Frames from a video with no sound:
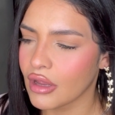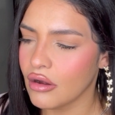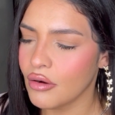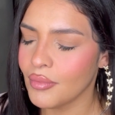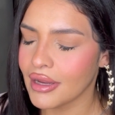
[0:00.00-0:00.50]

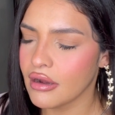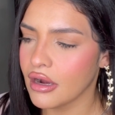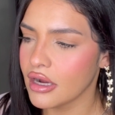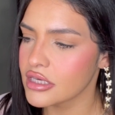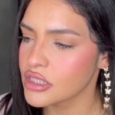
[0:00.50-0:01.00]
oh my
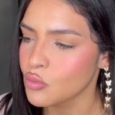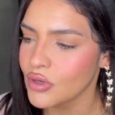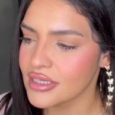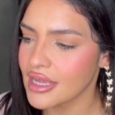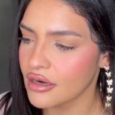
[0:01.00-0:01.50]
gosh,
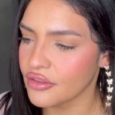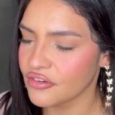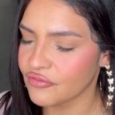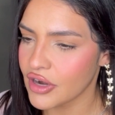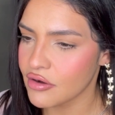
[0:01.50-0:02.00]
what is that other
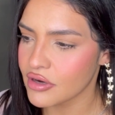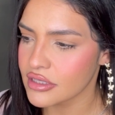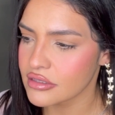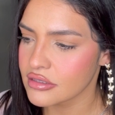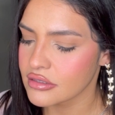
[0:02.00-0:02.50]

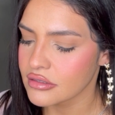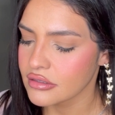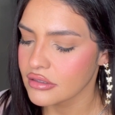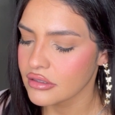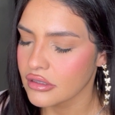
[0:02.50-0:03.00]
fragrance?
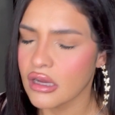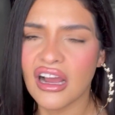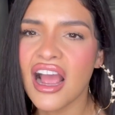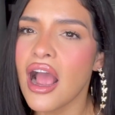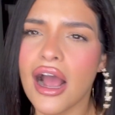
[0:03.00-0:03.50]

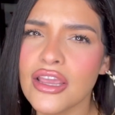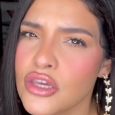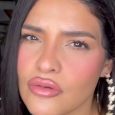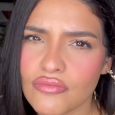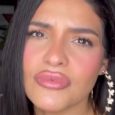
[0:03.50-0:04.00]
Uh,
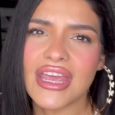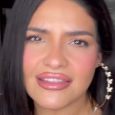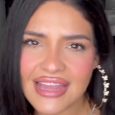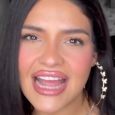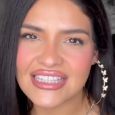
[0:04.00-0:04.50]

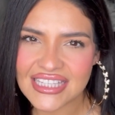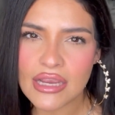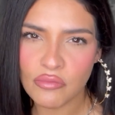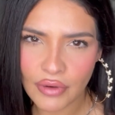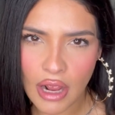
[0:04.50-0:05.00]
in that
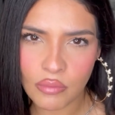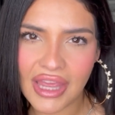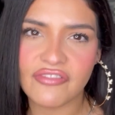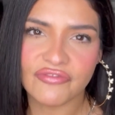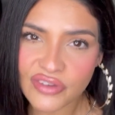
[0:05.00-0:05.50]
same realm,
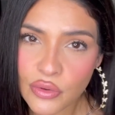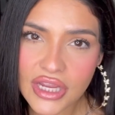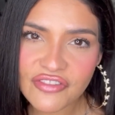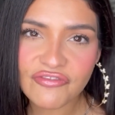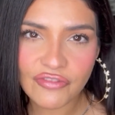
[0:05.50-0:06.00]
like
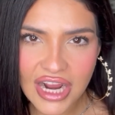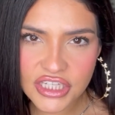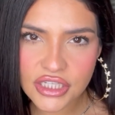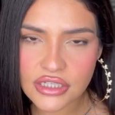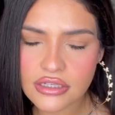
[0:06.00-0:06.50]
fruity,
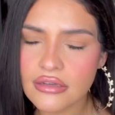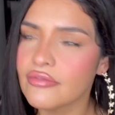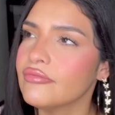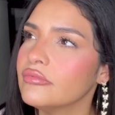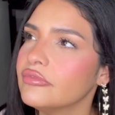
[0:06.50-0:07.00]
fresh,
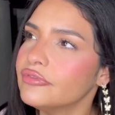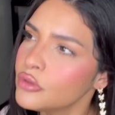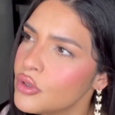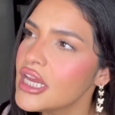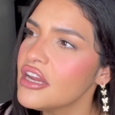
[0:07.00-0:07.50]

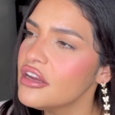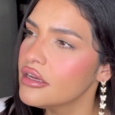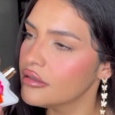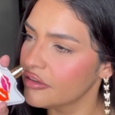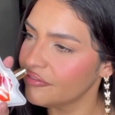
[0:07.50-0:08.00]

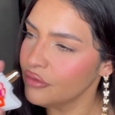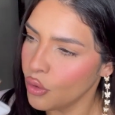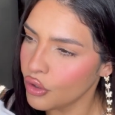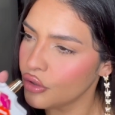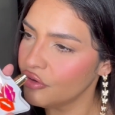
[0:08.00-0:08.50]
fruity,
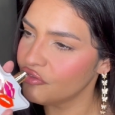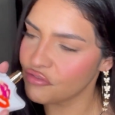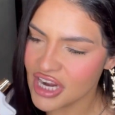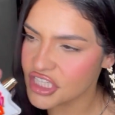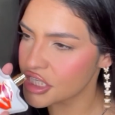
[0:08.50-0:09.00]
floral,
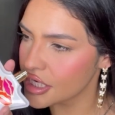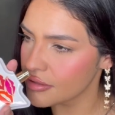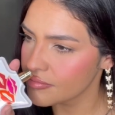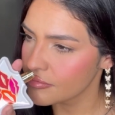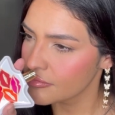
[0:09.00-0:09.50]

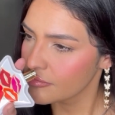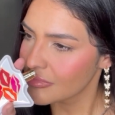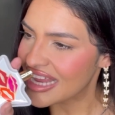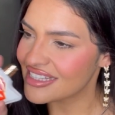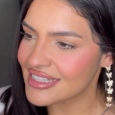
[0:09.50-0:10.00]
freshy,
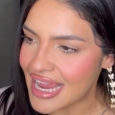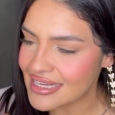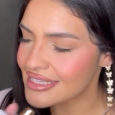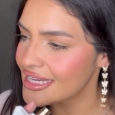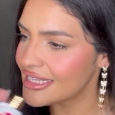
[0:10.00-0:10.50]

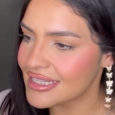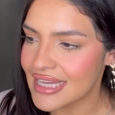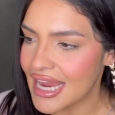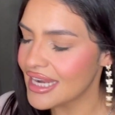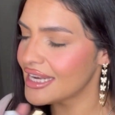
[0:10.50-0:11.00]
sexy,
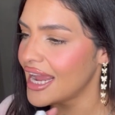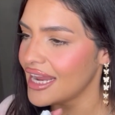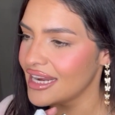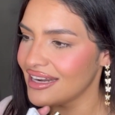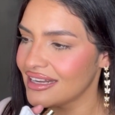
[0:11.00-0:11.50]
date
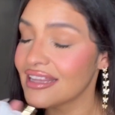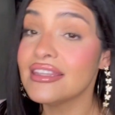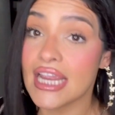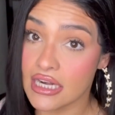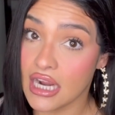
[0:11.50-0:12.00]
night,
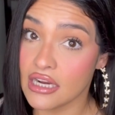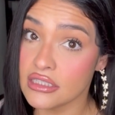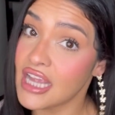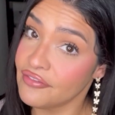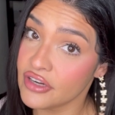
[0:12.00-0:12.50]
date night,
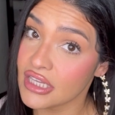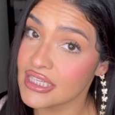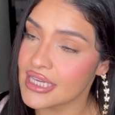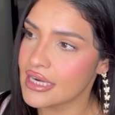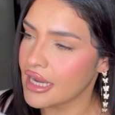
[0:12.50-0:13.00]
definitely
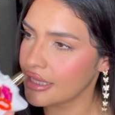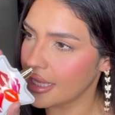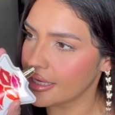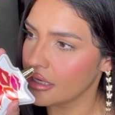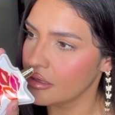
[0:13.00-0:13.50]
date night,
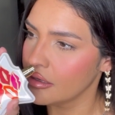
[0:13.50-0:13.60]
like